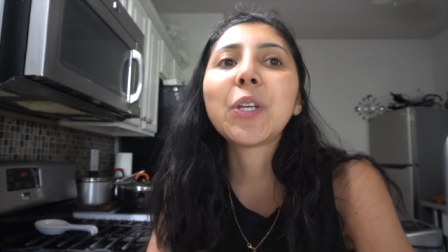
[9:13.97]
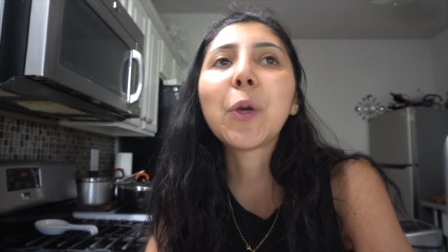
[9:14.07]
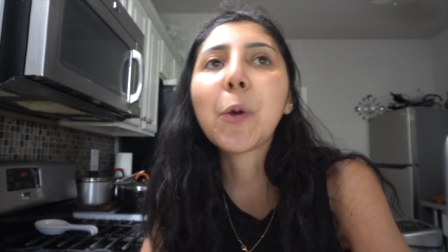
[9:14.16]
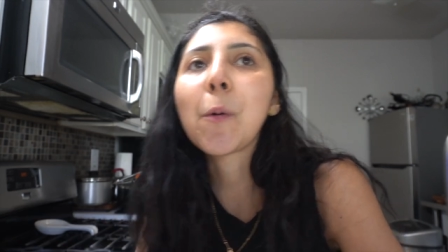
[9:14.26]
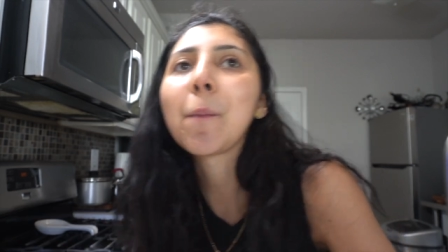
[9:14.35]

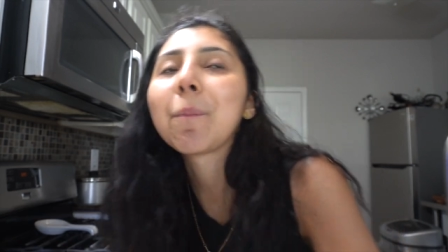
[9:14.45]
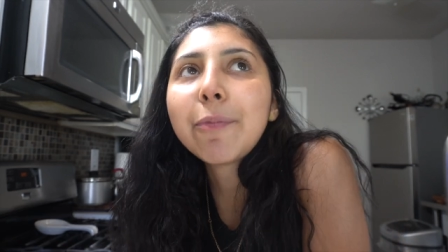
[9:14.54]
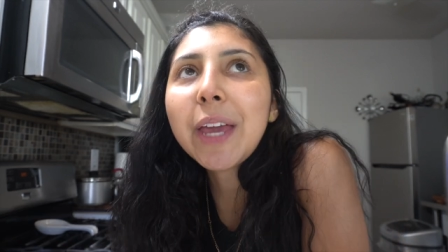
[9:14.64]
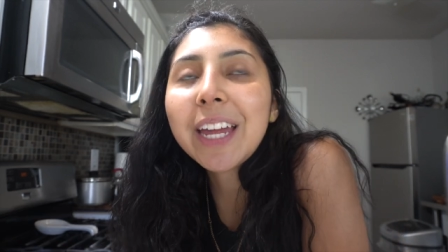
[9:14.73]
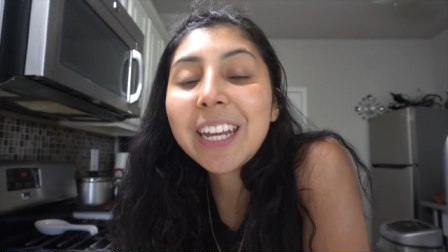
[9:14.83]
to give
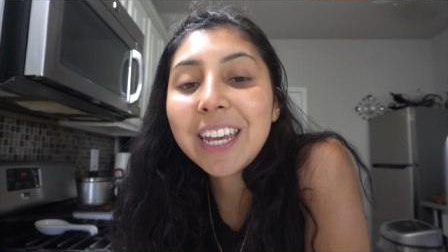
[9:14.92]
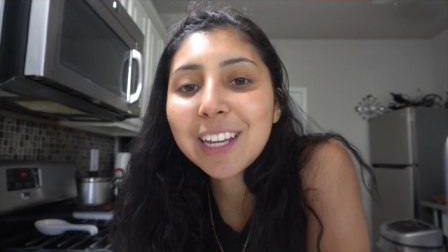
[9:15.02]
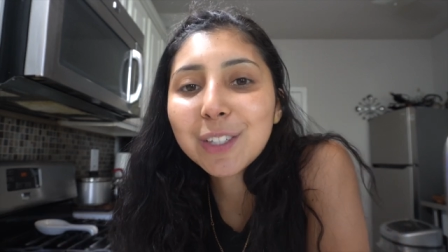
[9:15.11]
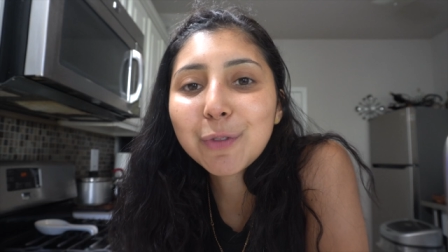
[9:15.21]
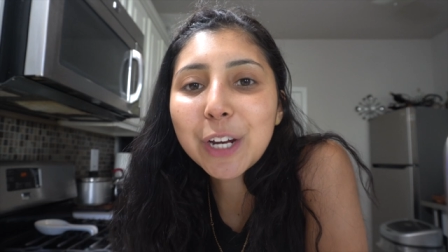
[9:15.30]
me
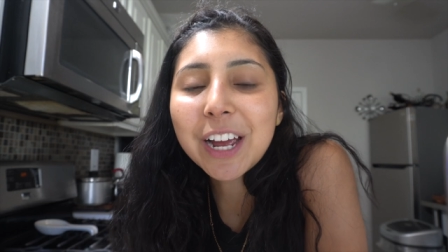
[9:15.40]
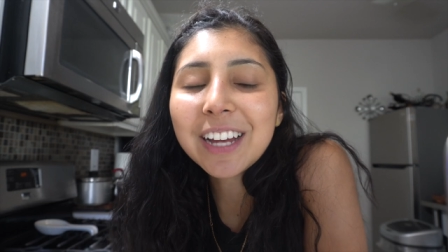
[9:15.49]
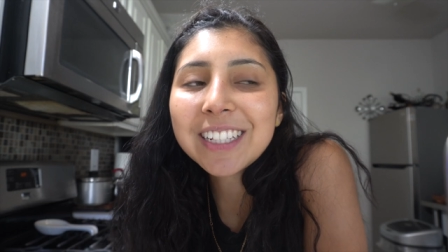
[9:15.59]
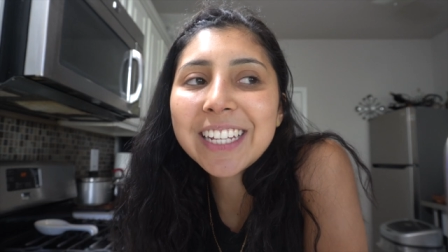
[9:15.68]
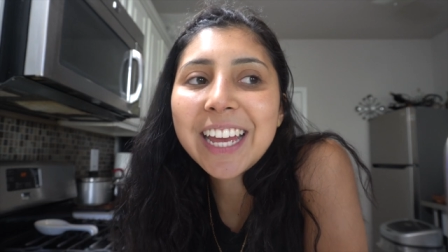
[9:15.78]
ideas for
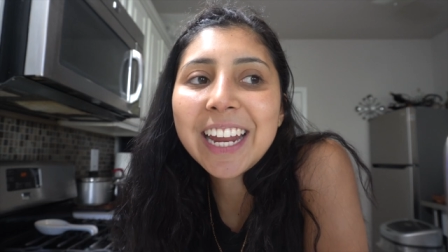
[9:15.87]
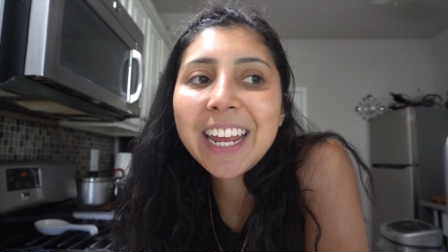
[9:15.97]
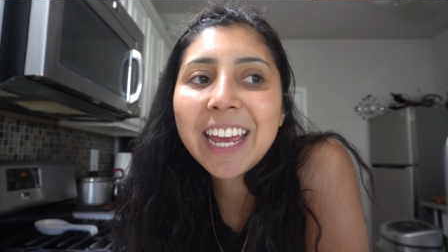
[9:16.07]
content.